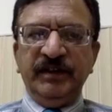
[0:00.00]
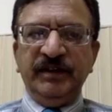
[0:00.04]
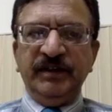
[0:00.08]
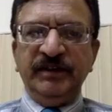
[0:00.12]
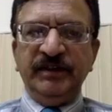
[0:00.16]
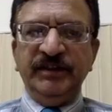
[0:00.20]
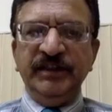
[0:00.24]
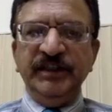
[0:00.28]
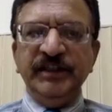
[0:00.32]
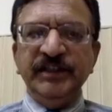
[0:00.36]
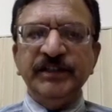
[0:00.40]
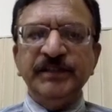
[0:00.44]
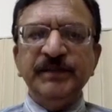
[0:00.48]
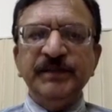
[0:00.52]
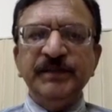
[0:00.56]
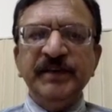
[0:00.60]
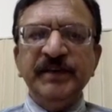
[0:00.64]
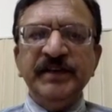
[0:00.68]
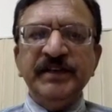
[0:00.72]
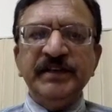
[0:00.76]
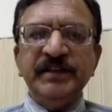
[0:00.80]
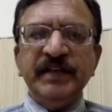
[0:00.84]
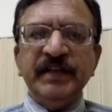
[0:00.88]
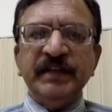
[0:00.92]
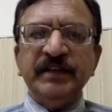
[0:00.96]
This
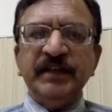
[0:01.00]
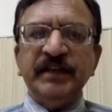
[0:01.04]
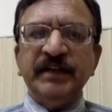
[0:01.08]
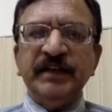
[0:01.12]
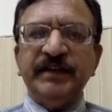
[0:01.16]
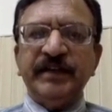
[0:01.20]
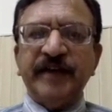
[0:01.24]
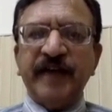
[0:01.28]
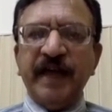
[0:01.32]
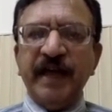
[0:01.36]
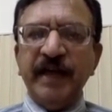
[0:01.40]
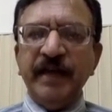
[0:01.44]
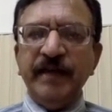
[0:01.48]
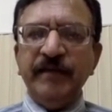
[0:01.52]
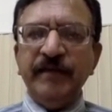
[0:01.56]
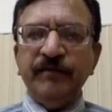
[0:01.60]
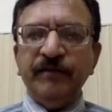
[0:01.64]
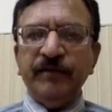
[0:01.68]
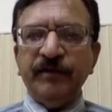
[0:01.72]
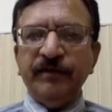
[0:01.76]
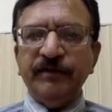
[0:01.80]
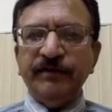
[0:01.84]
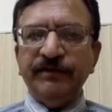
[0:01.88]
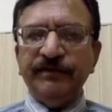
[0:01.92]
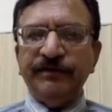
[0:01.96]
means that the time
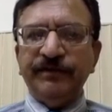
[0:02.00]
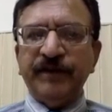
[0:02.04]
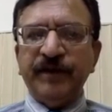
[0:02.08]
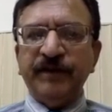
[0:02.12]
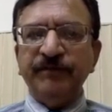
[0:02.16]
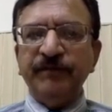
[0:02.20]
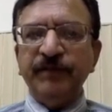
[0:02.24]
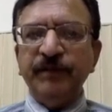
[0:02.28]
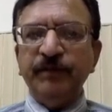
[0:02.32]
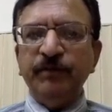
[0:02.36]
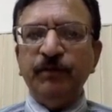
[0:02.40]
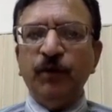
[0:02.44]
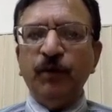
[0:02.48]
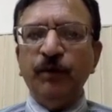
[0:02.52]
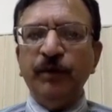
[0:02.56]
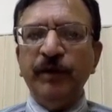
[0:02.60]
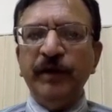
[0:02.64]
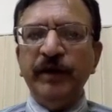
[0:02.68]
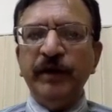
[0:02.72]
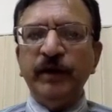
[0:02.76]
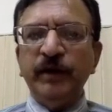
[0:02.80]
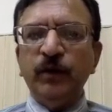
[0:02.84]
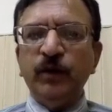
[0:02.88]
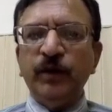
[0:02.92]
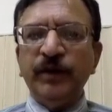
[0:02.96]
from the
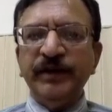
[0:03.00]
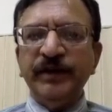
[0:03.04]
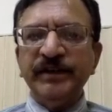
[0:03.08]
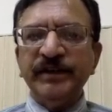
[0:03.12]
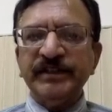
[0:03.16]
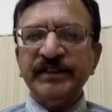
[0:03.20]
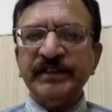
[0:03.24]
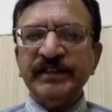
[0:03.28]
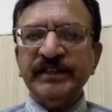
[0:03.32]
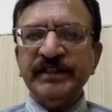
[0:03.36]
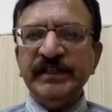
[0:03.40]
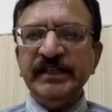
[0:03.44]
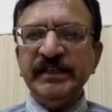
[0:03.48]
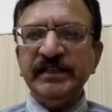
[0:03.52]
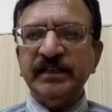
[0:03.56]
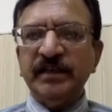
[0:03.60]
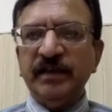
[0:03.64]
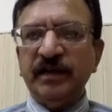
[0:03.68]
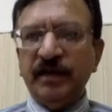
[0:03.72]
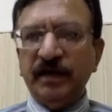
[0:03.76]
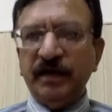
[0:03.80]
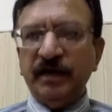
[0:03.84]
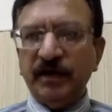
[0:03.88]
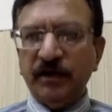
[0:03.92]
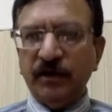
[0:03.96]
moment one sees
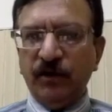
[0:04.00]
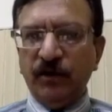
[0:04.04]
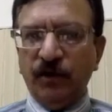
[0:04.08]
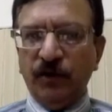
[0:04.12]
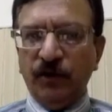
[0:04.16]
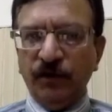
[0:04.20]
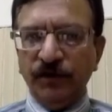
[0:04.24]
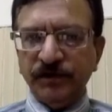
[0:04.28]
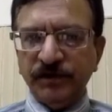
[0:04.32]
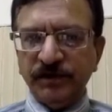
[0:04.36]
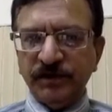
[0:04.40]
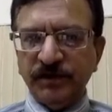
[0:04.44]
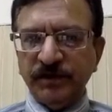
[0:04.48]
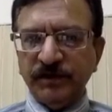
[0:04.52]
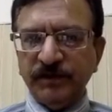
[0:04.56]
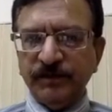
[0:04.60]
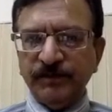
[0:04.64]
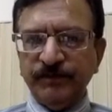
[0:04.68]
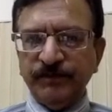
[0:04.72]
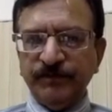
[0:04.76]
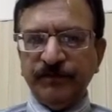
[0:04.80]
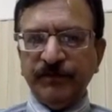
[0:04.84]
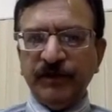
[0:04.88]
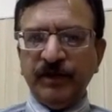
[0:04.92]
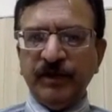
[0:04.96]
a cause
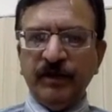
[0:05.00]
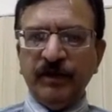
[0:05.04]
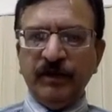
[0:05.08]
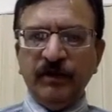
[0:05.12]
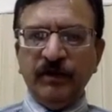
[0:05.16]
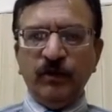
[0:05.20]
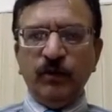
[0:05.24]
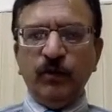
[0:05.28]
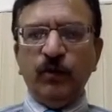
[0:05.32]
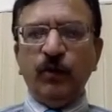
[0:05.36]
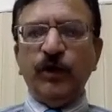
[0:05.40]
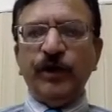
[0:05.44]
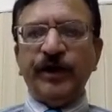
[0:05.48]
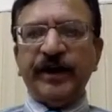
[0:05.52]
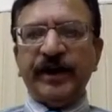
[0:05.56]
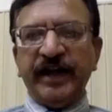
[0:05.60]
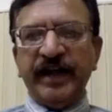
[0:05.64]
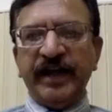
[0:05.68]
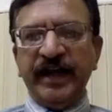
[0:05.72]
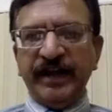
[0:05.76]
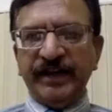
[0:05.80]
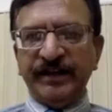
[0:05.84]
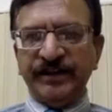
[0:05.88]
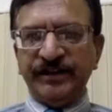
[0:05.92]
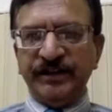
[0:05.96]
for
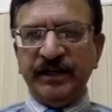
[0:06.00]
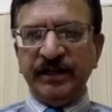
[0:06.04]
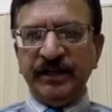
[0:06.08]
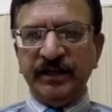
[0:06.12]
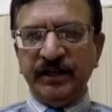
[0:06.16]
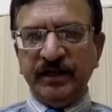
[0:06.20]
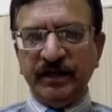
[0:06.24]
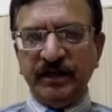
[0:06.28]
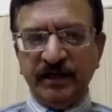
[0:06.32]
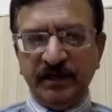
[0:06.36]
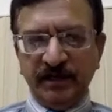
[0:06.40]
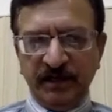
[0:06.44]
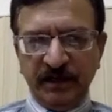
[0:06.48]
action